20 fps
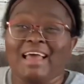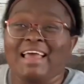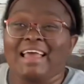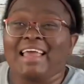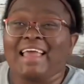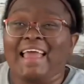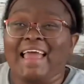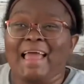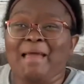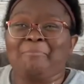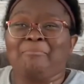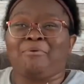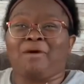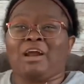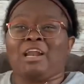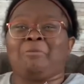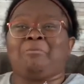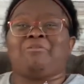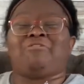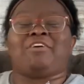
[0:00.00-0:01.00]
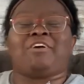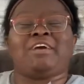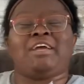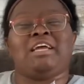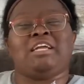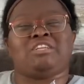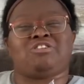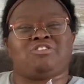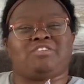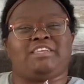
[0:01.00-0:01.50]
He brought up a very
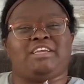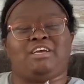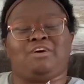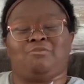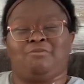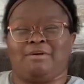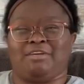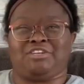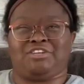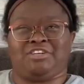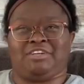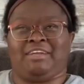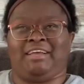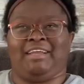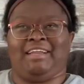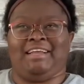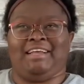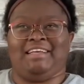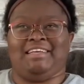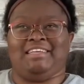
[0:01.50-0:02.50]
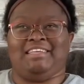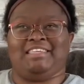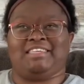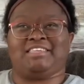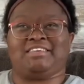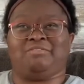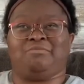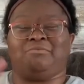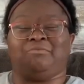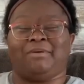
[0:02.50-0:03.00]
interesting question in his
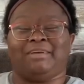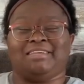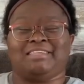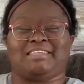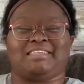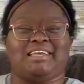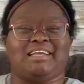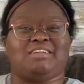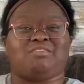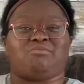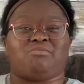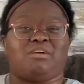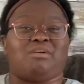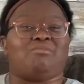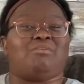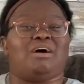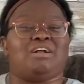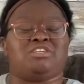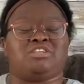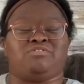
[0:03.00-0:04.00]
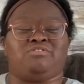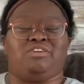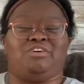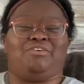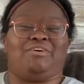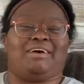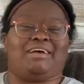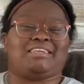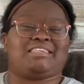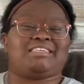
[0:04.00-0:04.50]
recent rewatch of
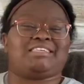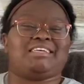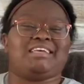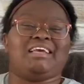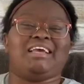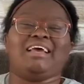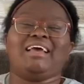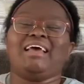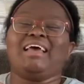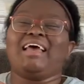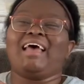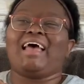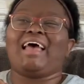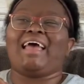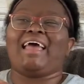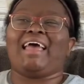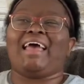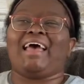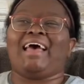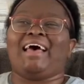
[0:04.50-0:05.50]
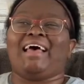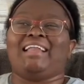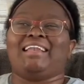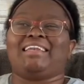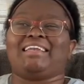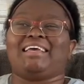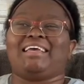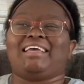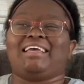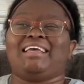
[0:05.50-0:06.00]
Degrassi, and
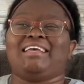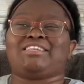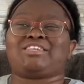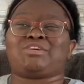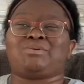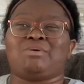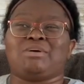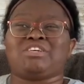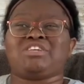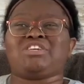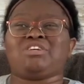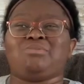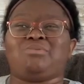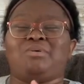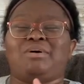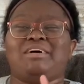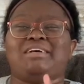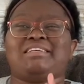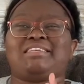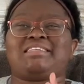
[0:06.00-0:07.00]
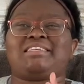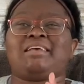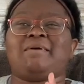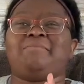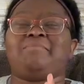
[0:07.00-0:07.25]
his question was,